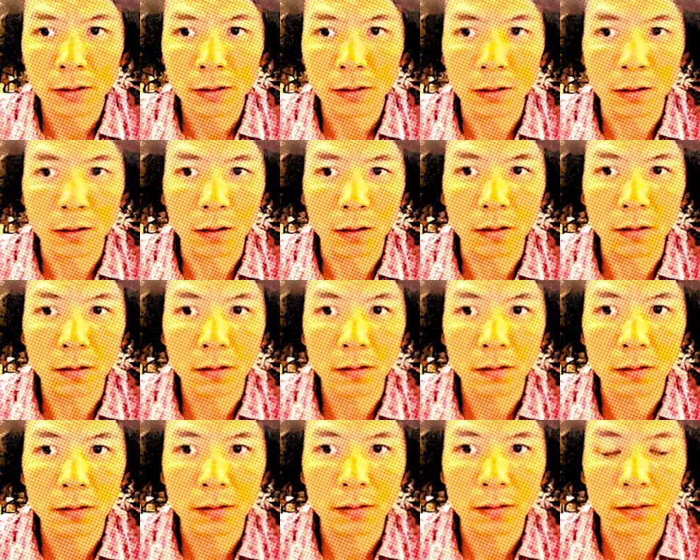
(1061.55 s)

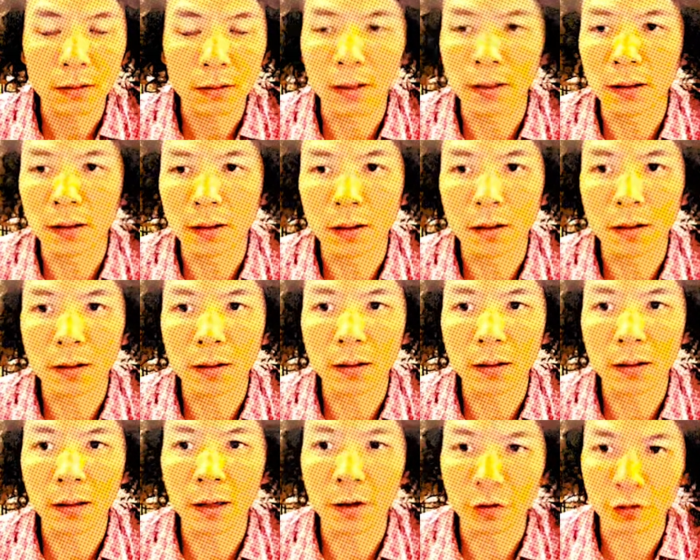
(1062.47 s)

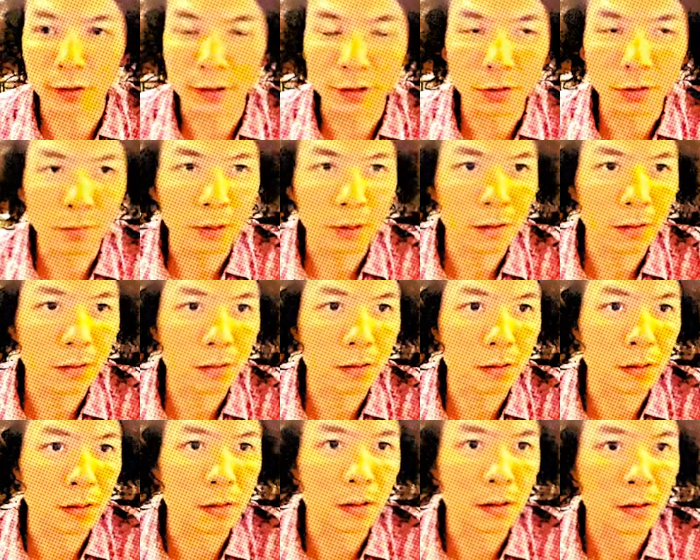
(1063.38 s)
the calculation value
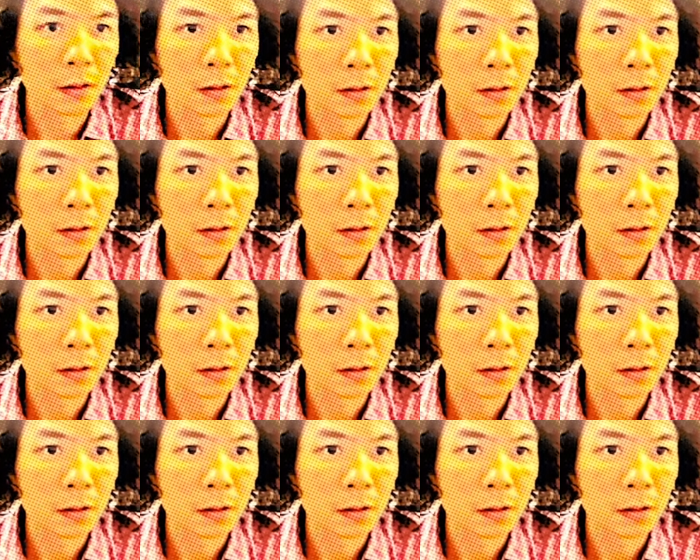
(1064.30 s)
and the